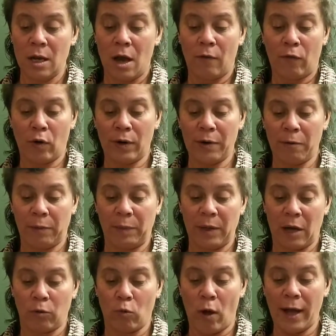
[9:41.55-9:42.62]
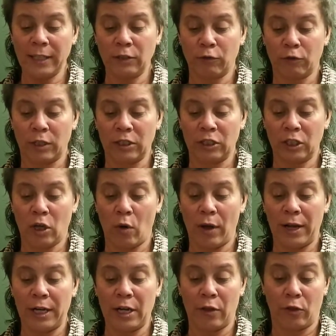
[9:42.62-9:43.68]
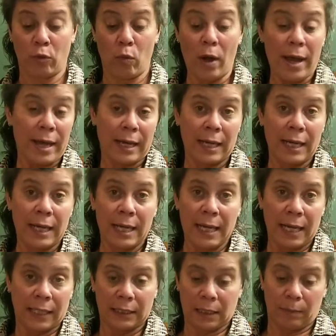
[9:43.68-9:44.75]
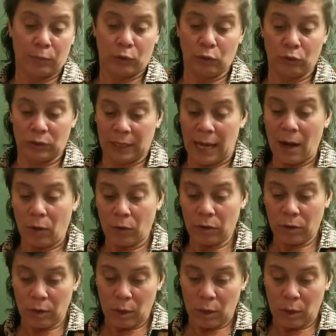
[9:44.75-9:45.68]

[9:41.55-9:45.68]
"for it would be unwise for us to go any other way except due south."